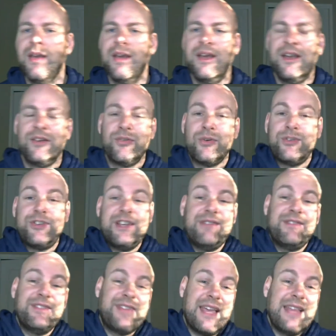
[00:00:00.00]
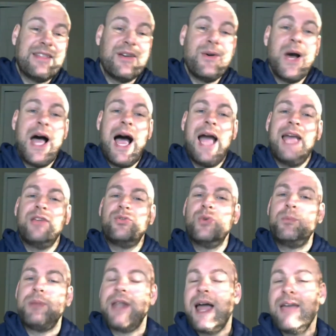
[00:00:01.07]
To receive this aid, though, I had to
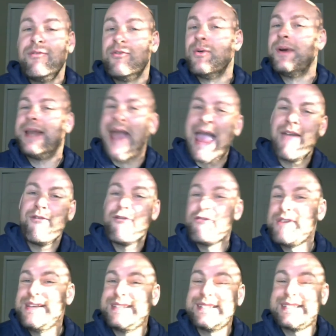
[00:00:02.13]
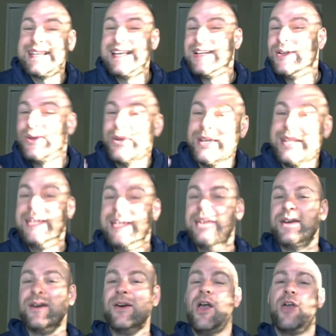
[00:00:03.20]
apply for it every single
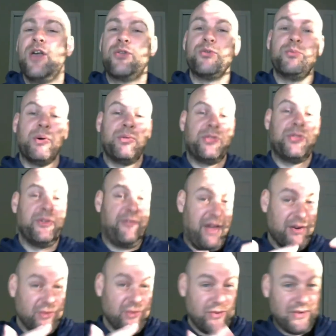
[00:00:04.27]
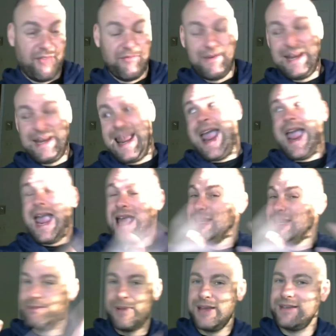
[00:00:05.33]
year through both the federal government
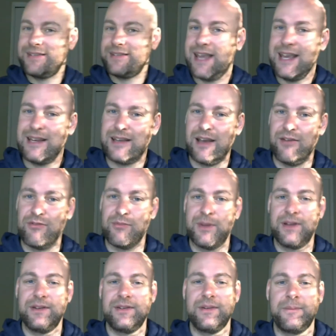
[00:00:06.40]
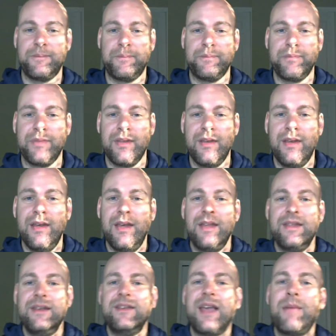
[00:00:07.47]
and my state government.
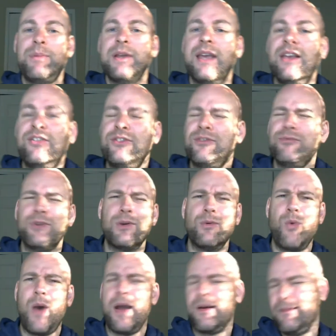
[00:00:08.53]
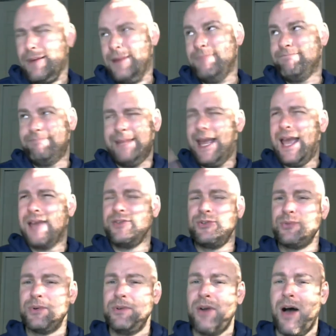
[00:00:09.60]
These applications require an
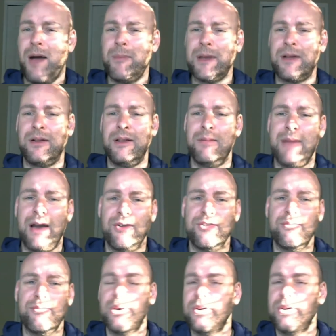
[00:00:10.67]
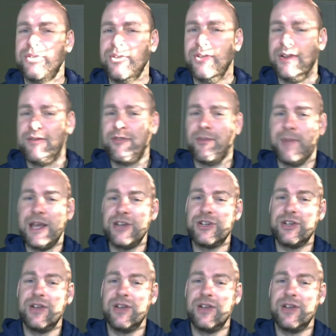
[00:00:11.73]
astronomical amount of personal information,